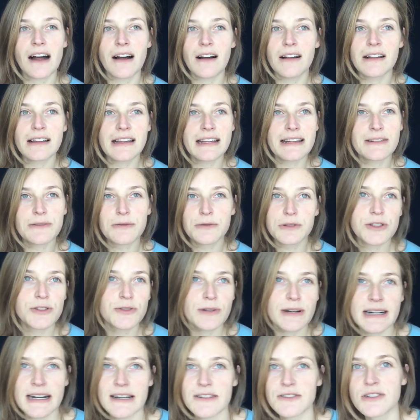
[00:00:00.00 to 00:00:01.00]
I'll like
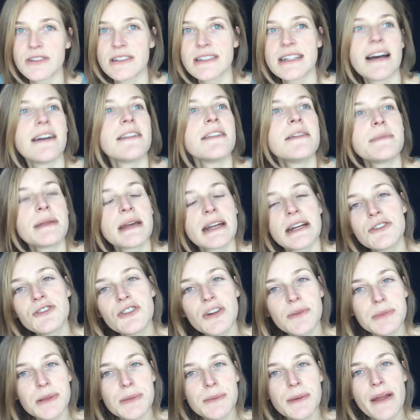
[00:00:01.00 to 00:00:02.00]
straight out just tell them that I
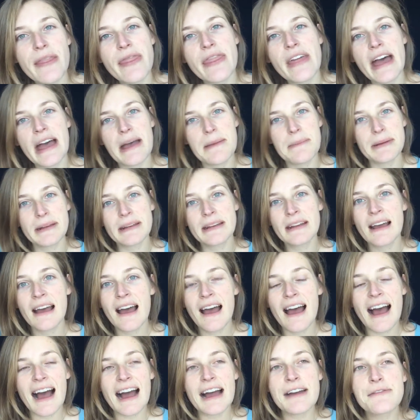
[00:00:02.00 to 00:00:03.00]
dreamt about them and
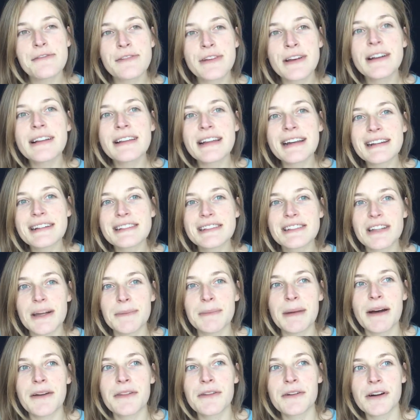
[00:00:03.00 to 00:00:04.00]
I feel like
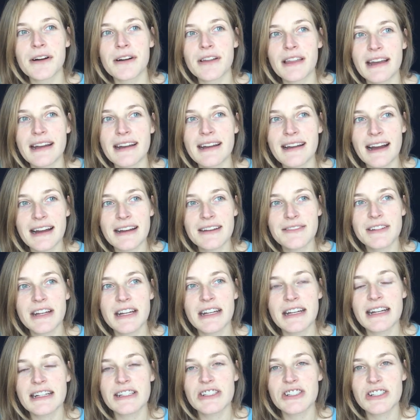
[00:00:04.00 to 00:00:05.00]
somehow there are like kind of
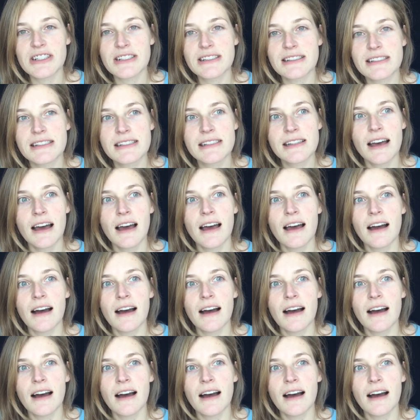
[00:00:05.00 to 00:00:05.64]
connections